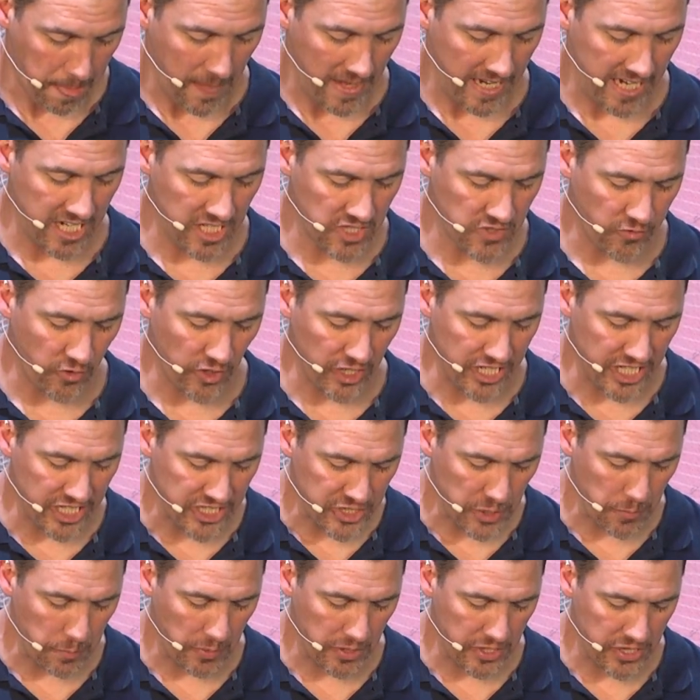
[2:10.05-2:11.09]
"It is for
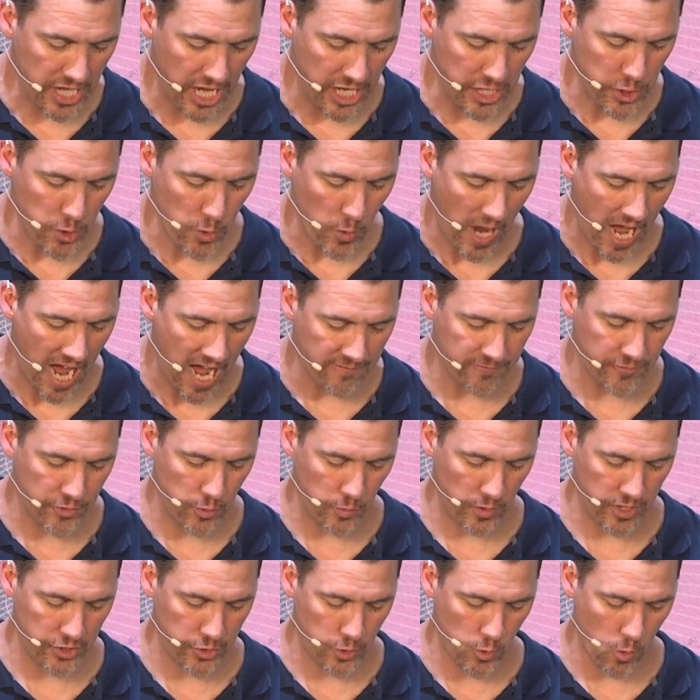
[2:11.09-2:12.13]
discipline that you have
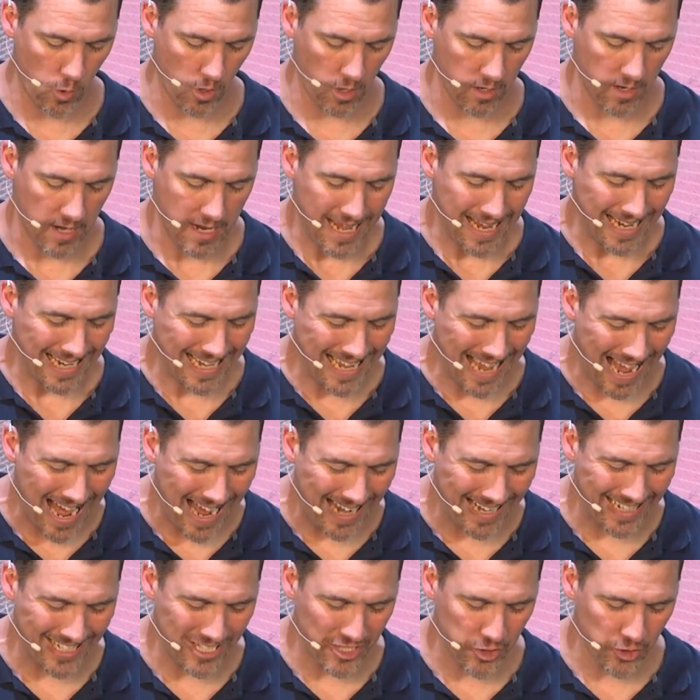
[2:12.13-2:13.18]
to endure.
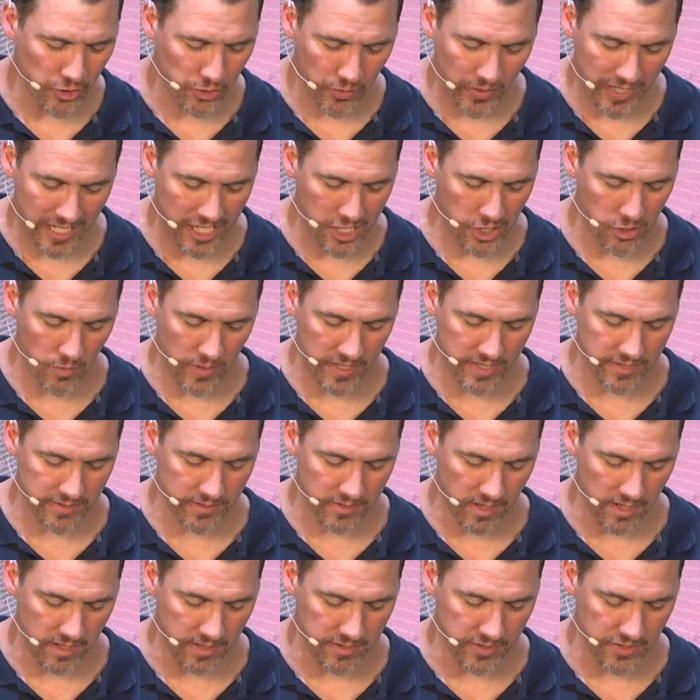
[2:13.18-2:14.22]
God is treating you as
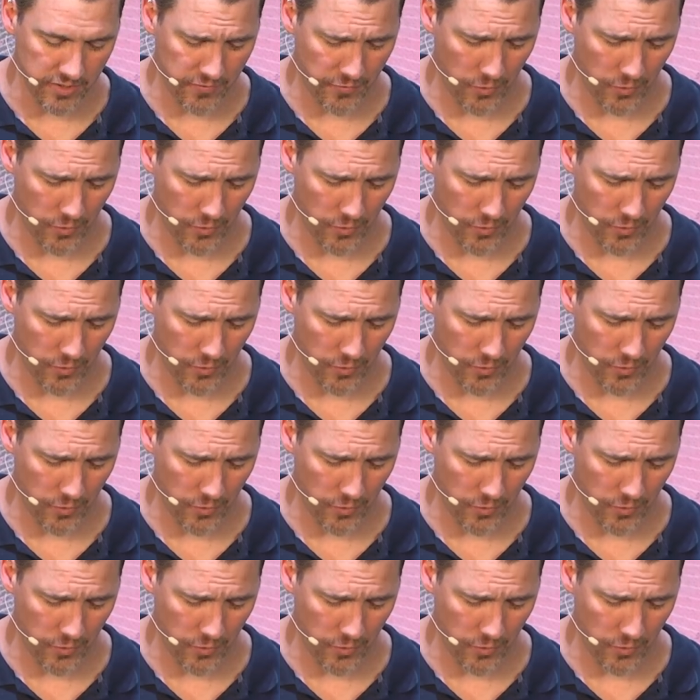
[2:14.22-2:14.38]
sons.